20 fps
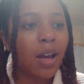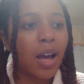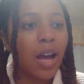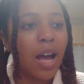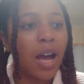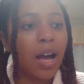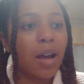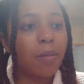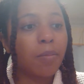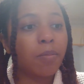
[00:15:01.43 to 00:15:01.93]

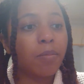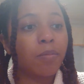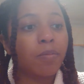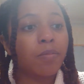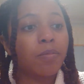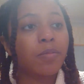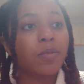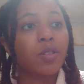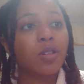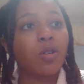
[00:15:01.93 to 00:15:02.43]
I'm
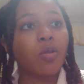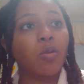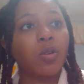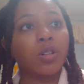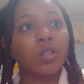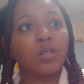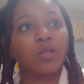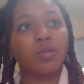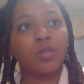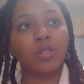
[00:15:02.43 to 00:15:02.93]
going
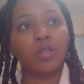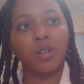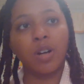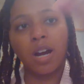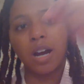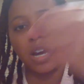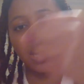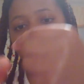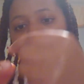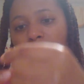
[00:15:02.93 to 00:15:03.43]
to
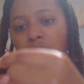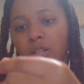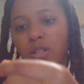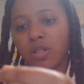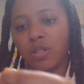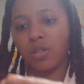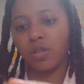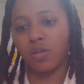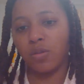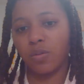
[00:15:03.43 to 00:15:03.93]
try
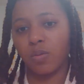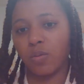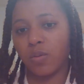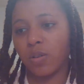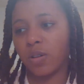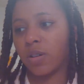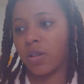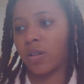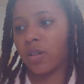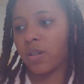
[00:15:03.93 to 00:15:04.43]
to,
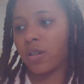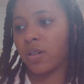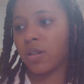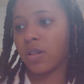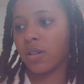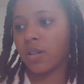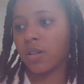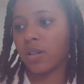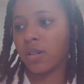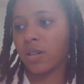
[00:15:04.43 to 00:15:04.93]

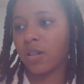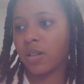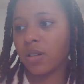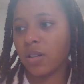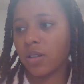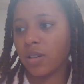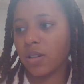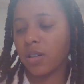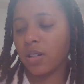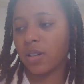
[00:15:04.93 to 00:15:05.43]

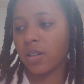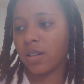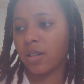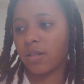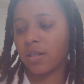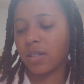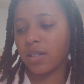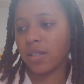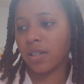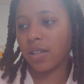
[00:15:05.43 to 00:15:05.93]

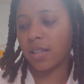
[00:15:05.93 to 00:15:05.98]
just